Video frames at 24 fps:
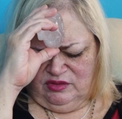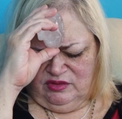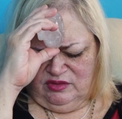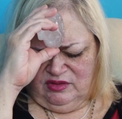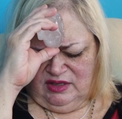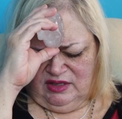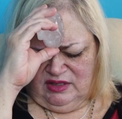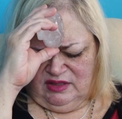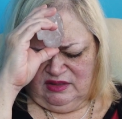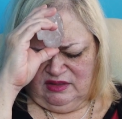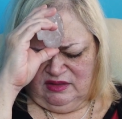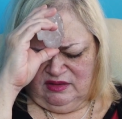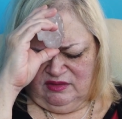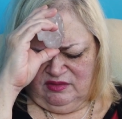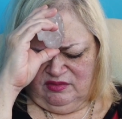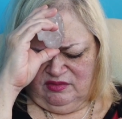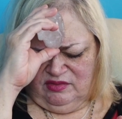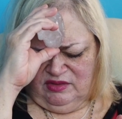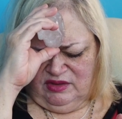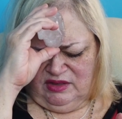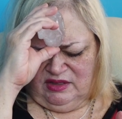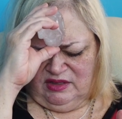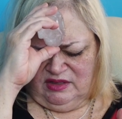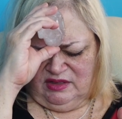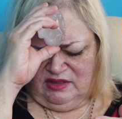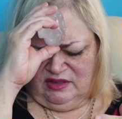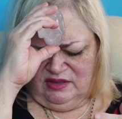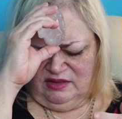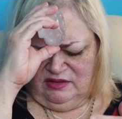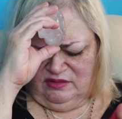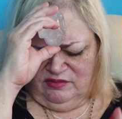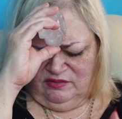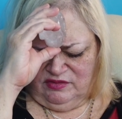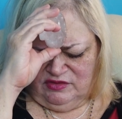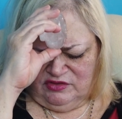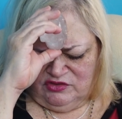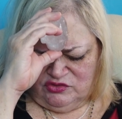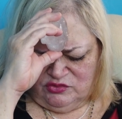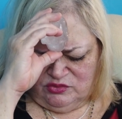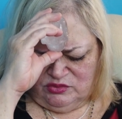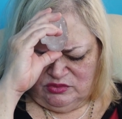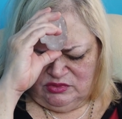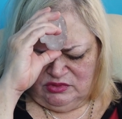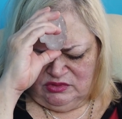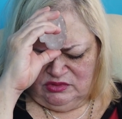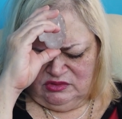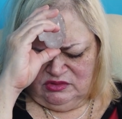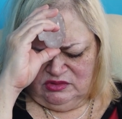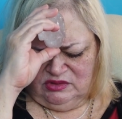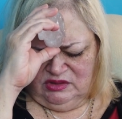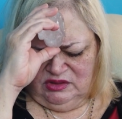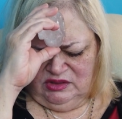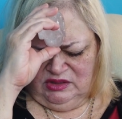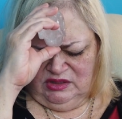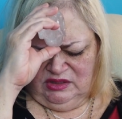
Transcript: That an individual